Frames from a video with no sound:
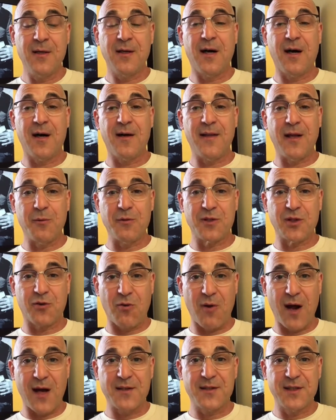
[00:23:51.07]
that was
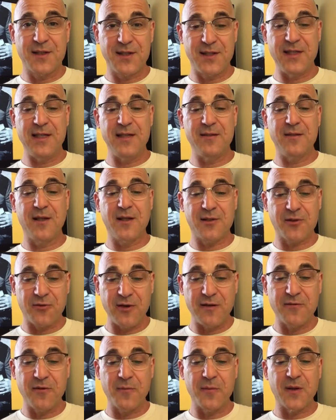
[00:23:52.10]
across a
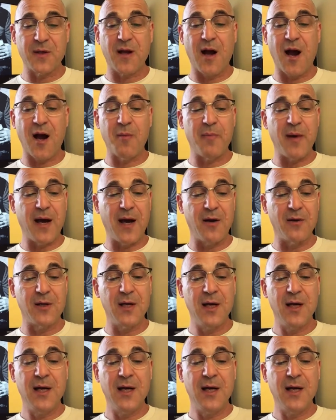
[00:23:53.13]
street from the compound.